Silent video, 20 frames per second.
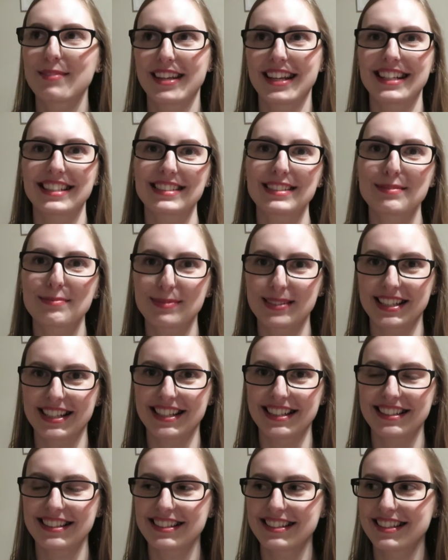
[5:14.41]
Yes,
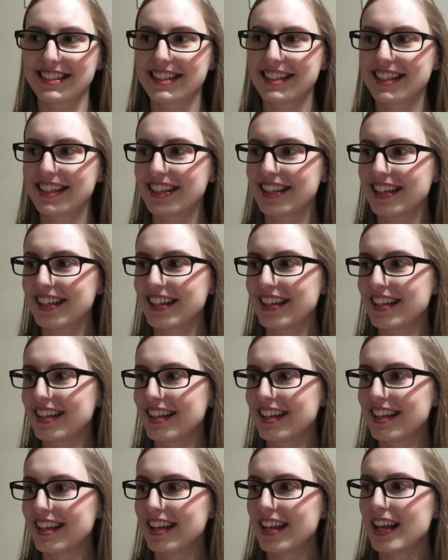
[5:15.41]
please.
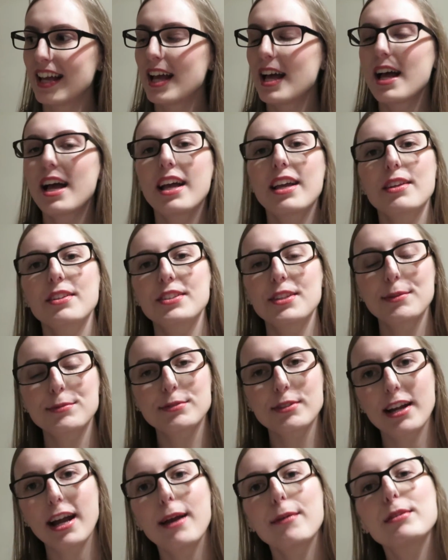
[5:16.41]
And thank you.
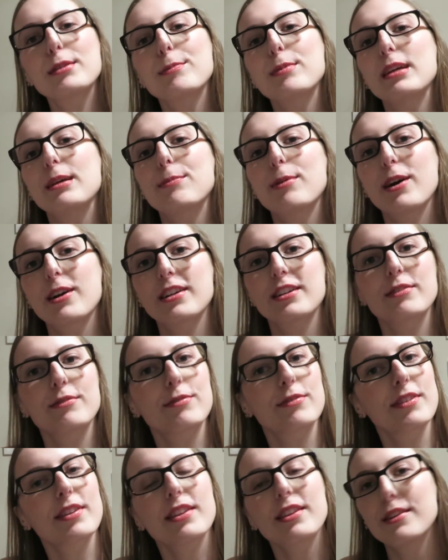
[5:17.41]
Subscribe to be a part
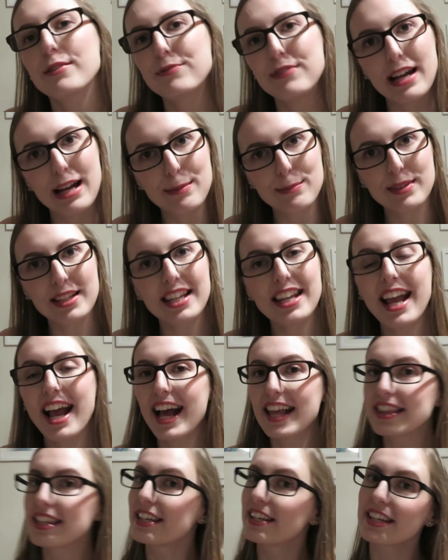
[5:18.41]
of the family,
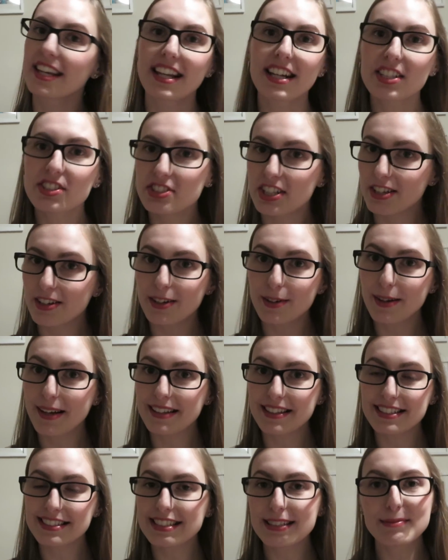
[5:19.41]
and then you get a shout out
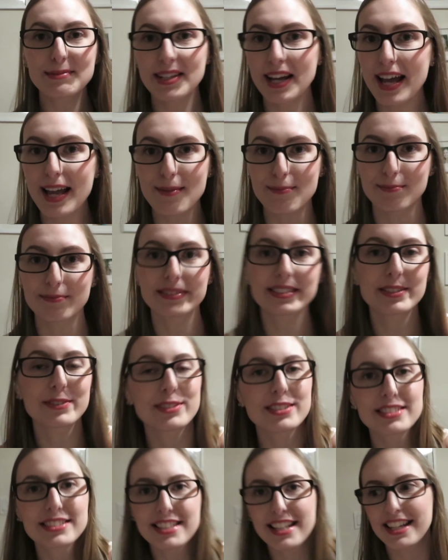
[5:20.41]
at the same time.
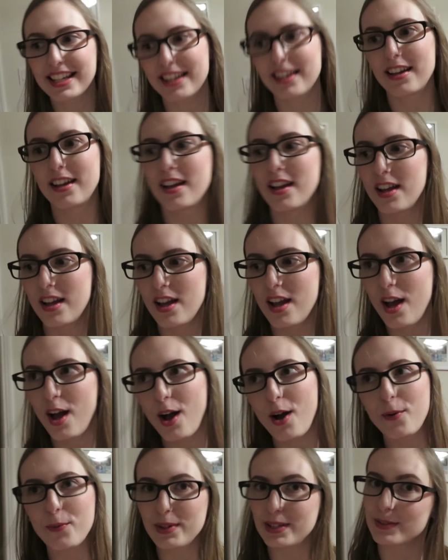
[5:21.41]
So it's like
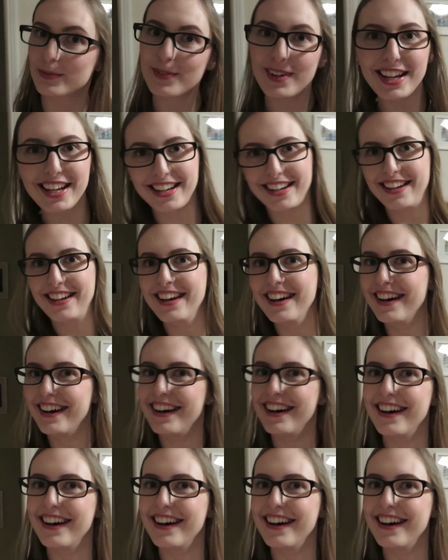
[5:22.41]
a win-win.